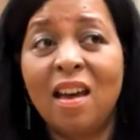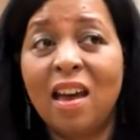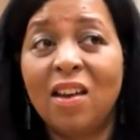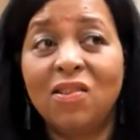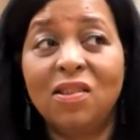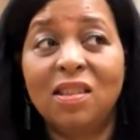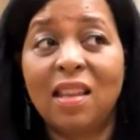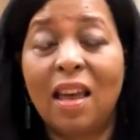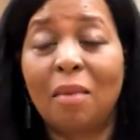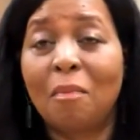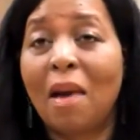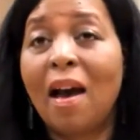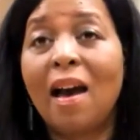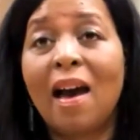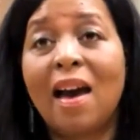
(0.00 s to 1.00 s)
And she's like,
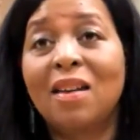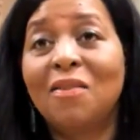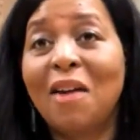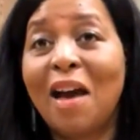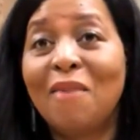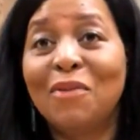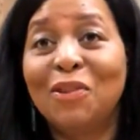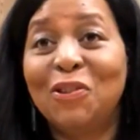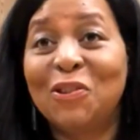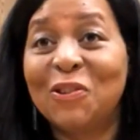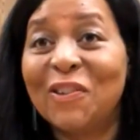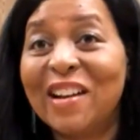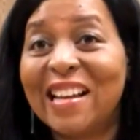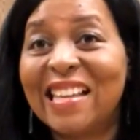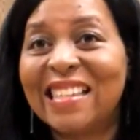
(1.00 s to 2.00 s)
Ma, I don't have a
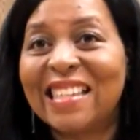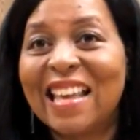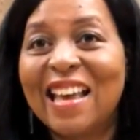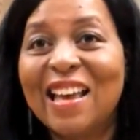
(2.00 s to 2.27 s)
choice.